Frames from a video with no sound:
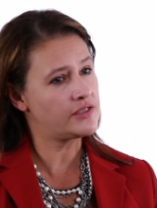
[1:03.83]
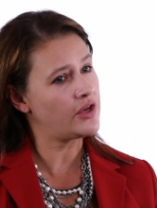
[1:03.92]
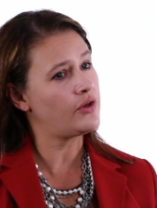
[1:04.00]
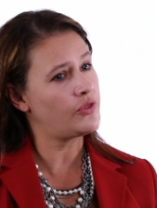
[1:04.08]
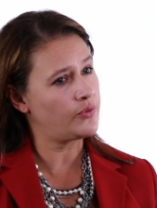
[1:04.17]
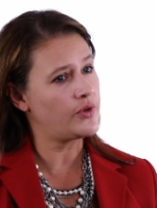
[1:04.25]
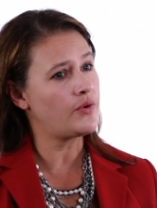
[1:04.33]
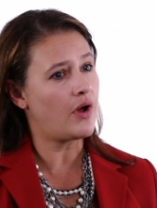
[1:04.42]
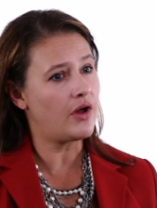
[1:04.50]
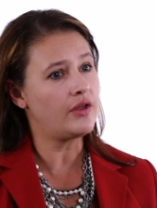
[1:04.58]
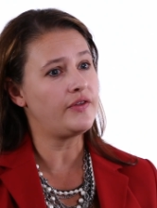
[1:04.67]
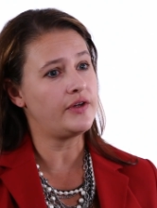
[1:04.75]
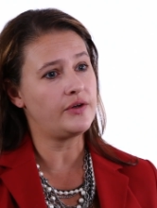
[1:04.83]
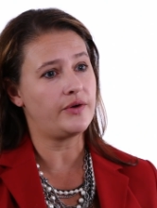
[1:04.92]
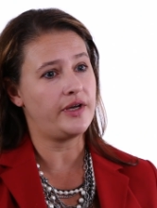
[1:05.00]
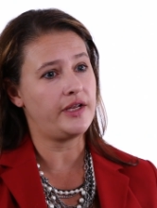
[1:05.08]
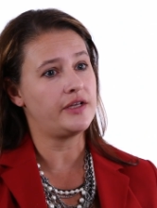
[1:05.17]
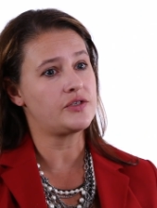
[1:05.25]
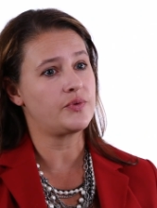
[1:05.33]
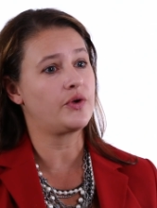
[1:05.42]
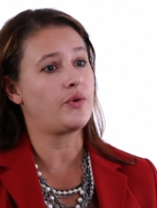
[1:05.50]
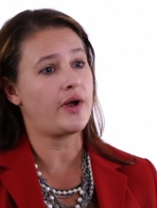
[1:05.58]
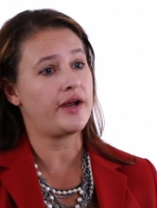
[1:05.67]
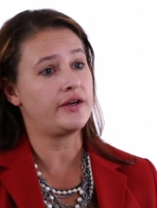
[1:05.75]
go through all the ingredients
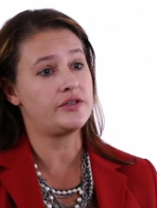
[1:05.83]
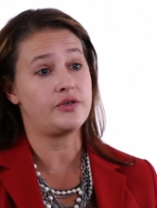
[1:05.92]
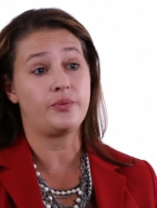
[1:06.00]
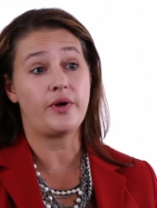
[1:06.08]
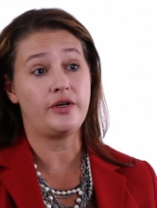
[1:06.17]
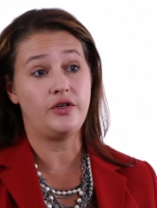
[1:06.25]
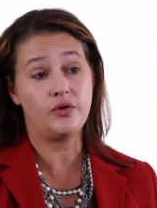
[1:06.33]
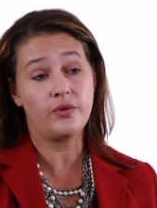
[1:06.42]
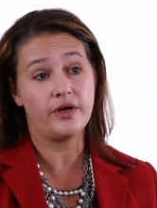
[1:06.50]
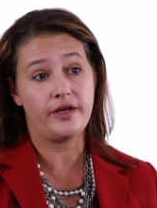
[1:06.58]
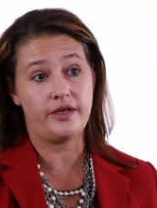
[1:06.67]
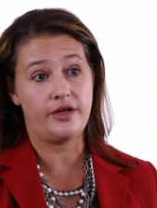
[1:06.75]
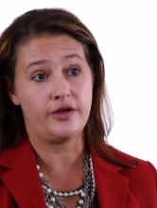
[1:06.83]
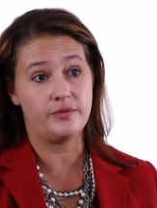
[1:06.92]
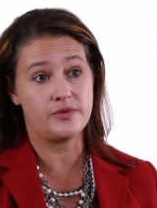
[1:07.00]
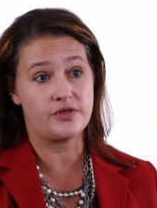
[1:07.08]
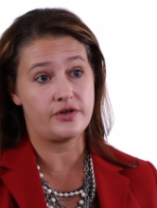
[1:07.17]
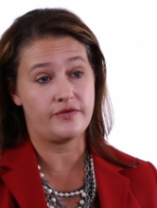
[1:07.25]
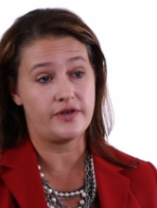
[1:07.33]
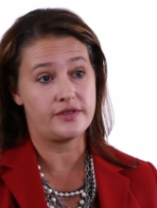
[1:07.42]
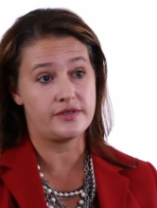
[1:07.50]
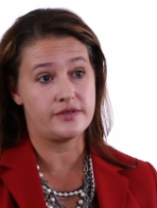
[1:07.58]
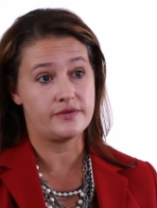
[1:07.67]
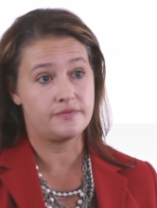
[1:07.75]
required to run your in home
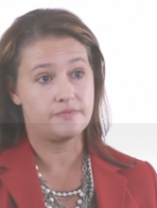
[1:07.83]
service.